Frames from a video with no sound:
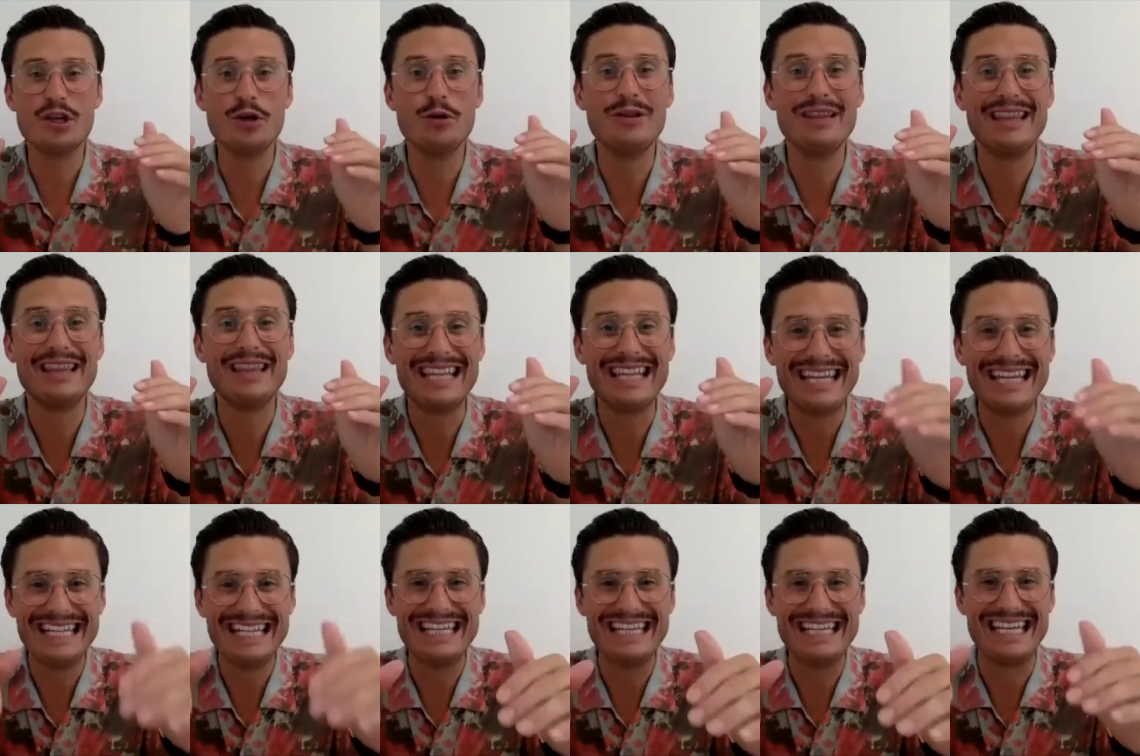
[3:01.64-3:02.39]
you
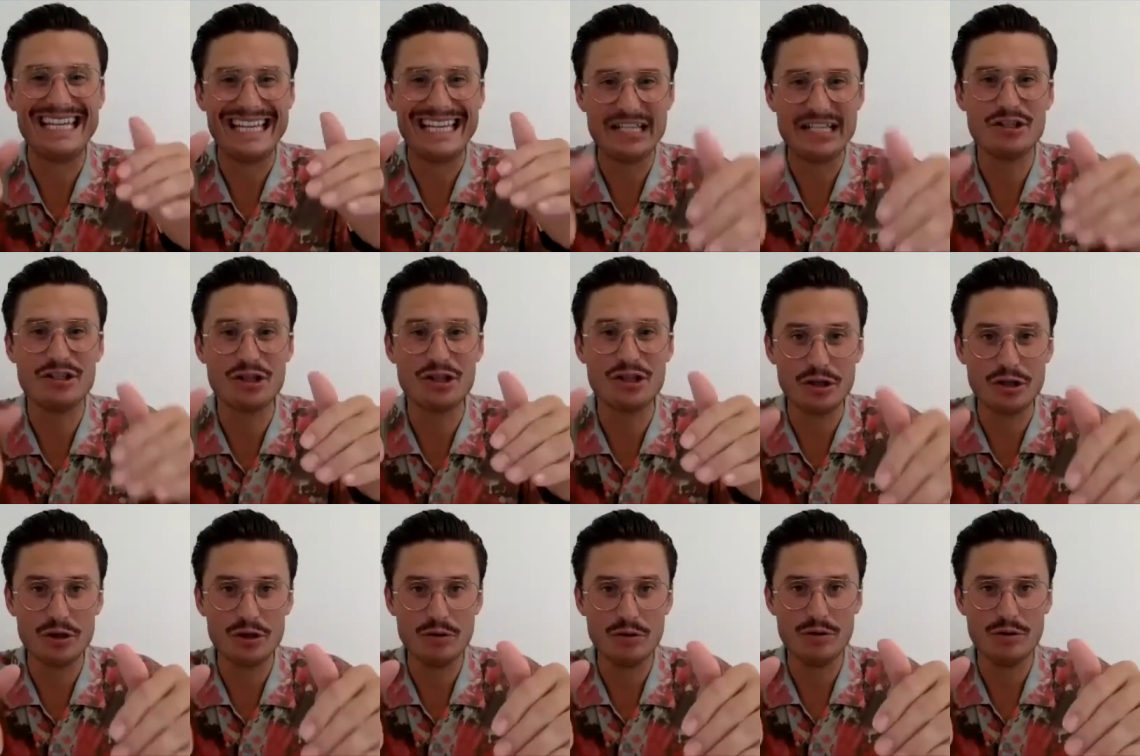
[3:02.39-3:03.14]
lean
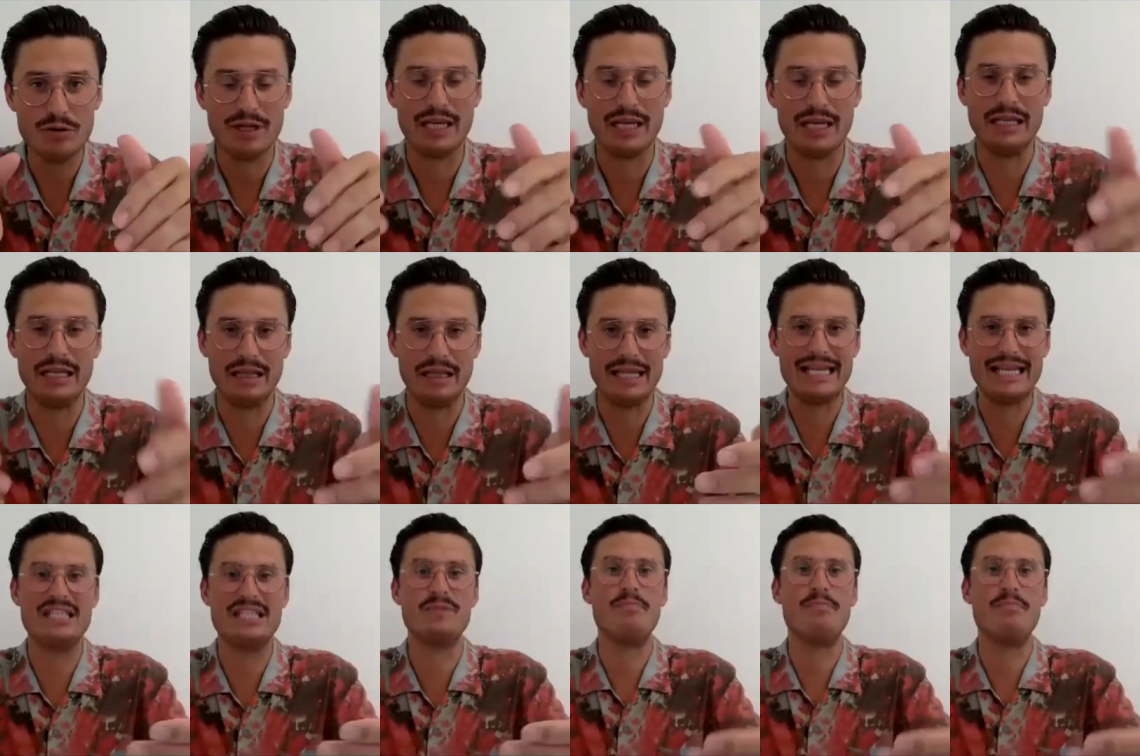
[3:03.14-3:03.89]
into it
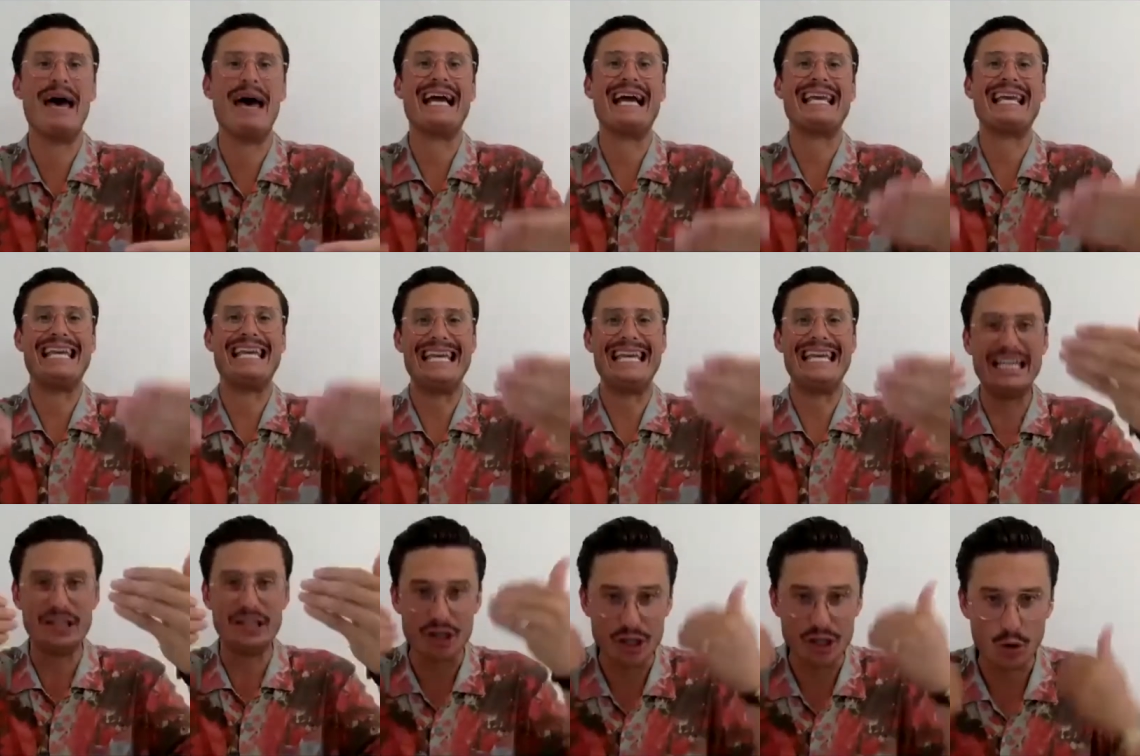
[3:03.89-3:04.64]
leans back
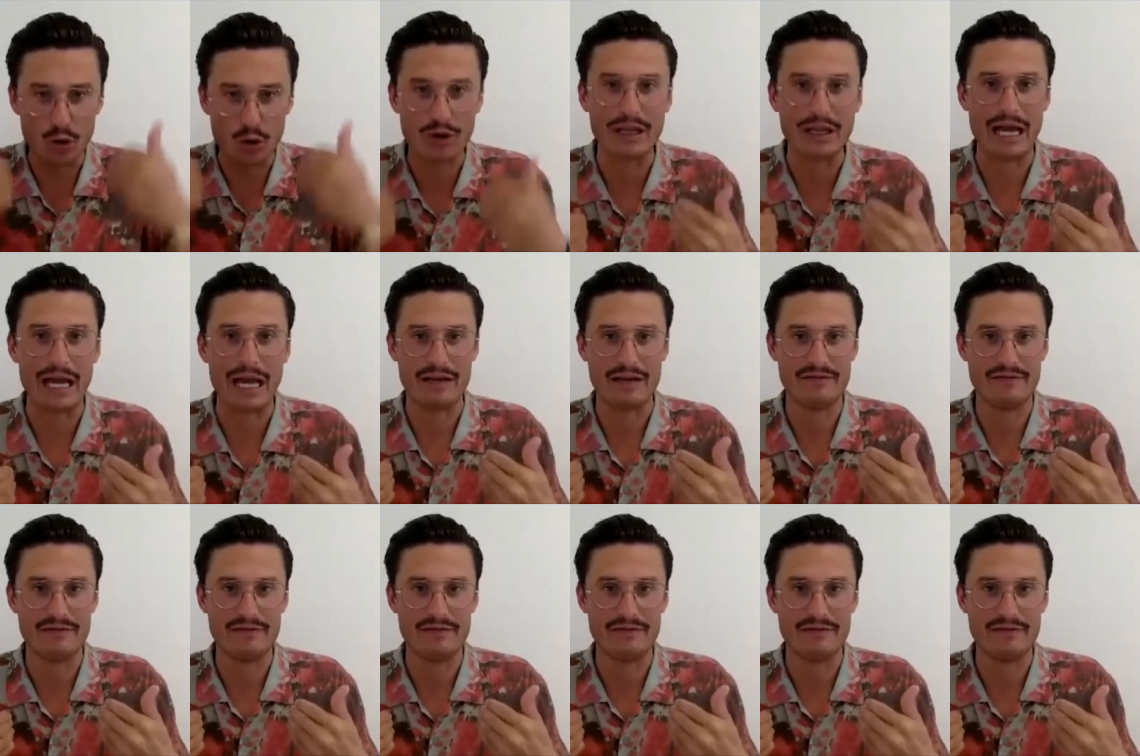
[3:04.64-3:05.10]
into your life